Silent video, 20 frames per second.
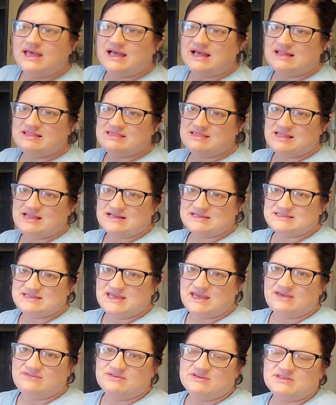I like to
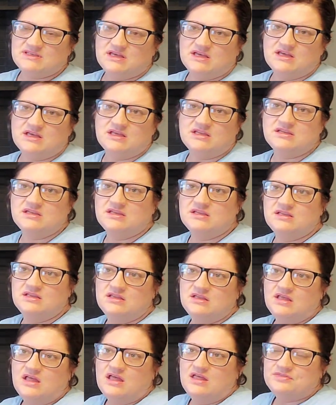have it done
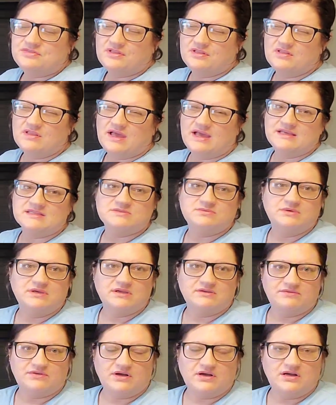the last
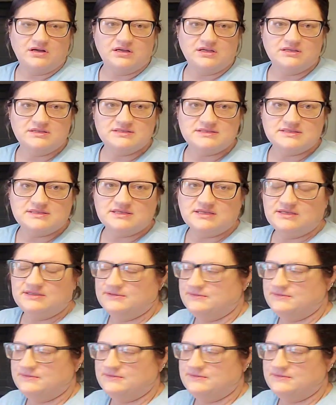week of August.